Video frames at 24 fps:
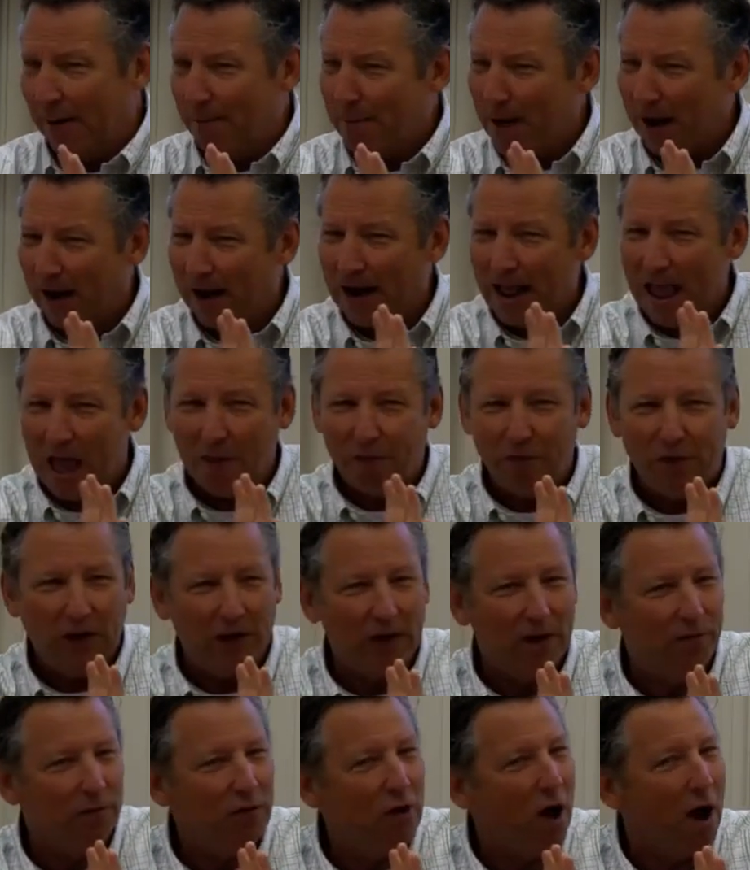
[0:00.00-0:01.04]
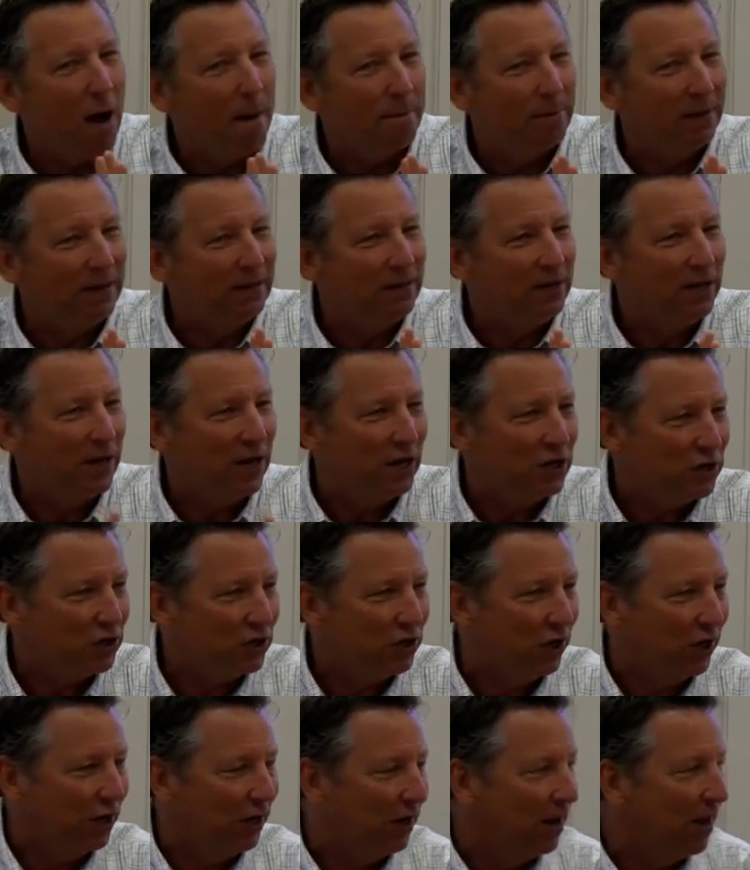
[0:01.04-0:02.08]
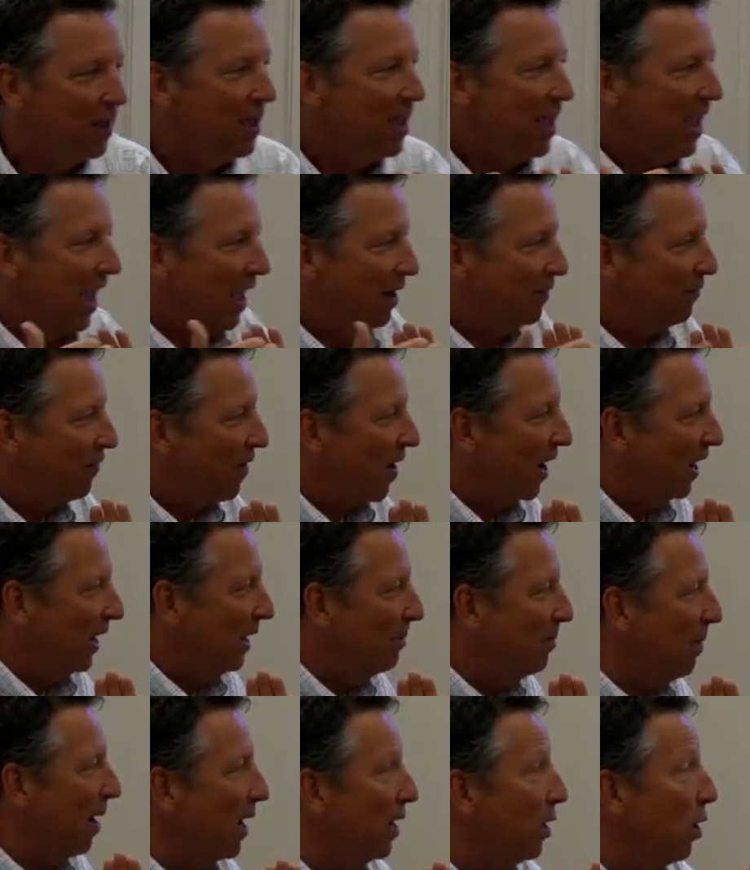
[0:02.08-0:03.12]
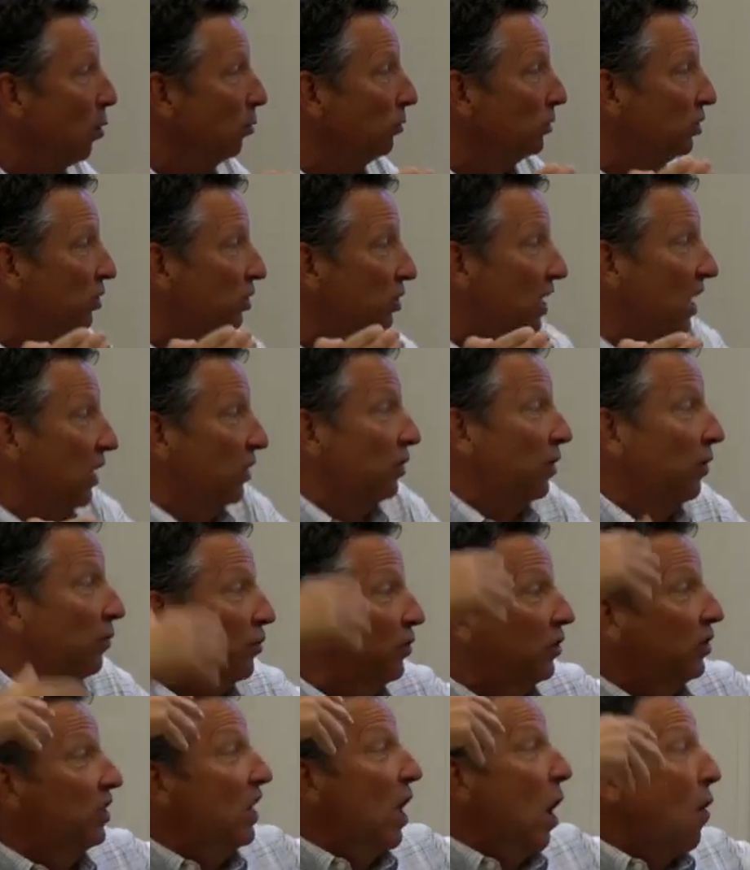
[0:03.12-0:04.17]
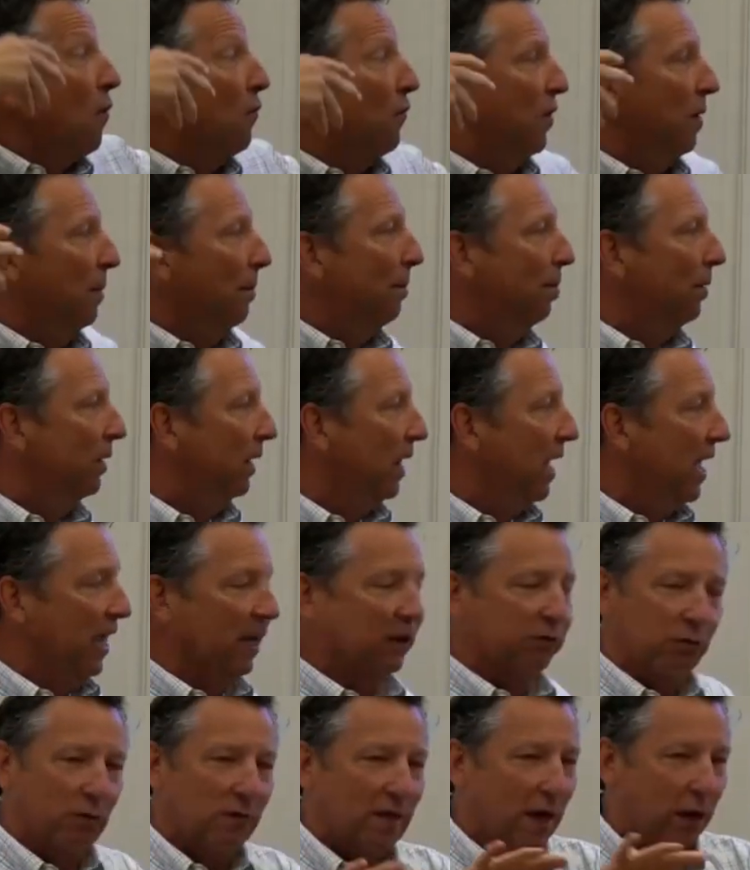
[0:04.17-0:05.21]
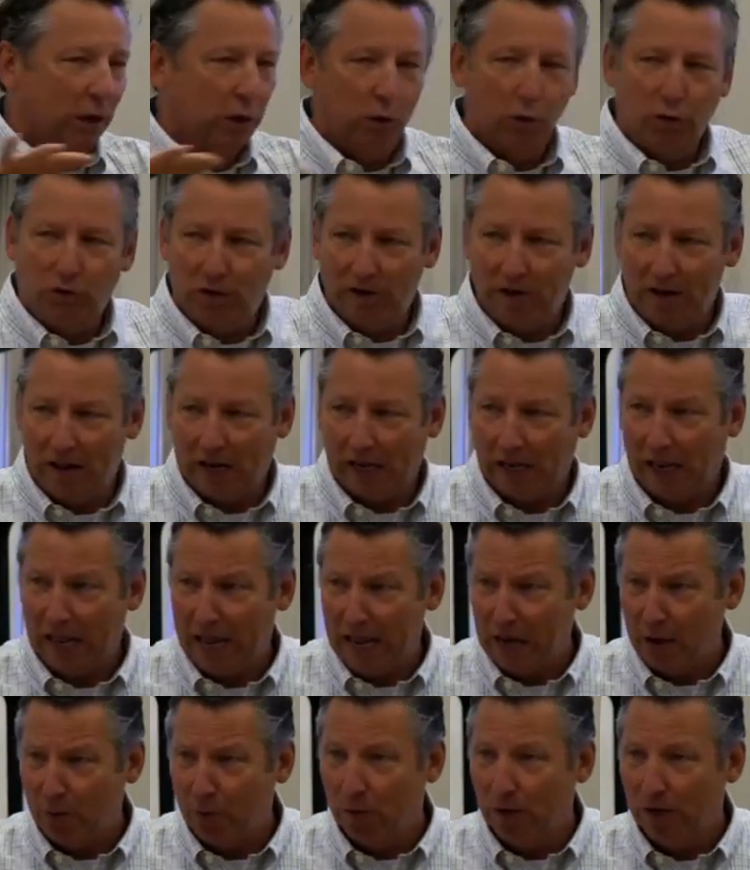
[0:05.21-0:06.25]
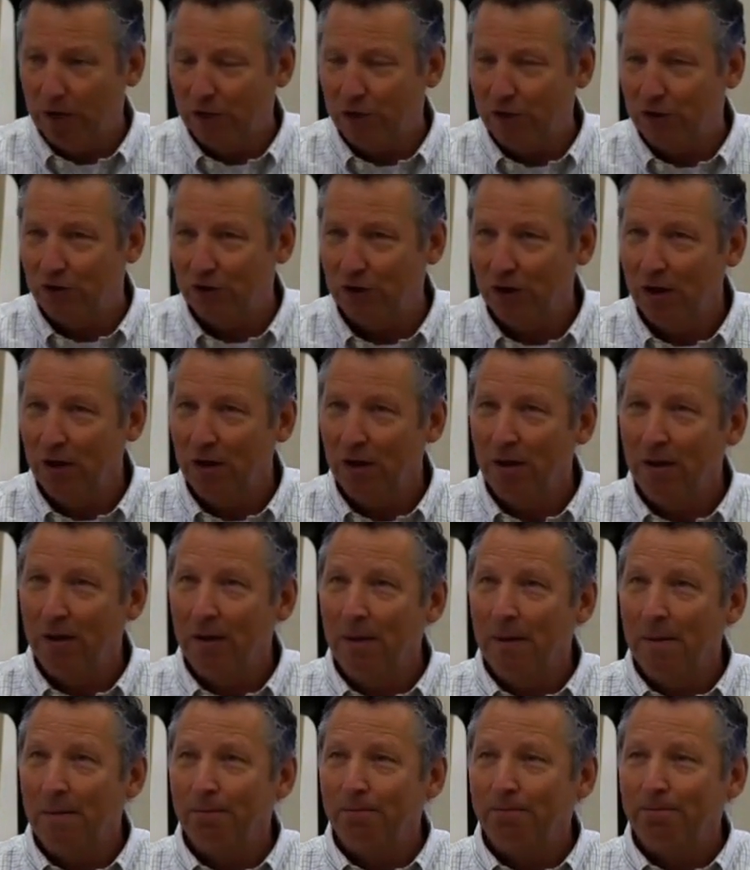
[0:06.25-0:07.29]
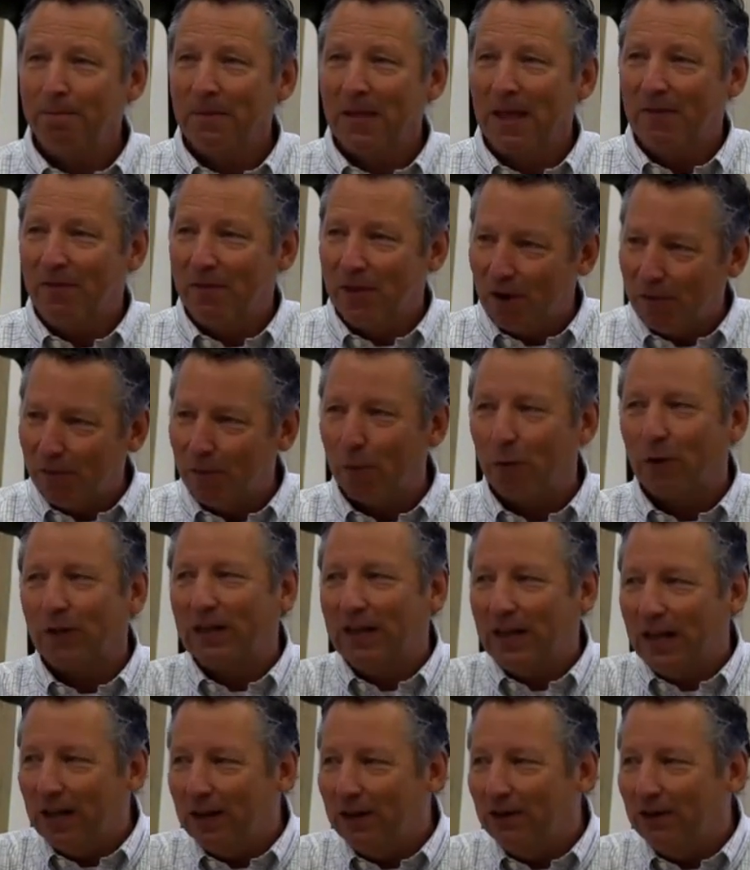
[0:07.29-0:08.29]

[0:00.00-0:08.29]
and about an ethic of competition and finding my own sense of self and place without using that language. And therefore,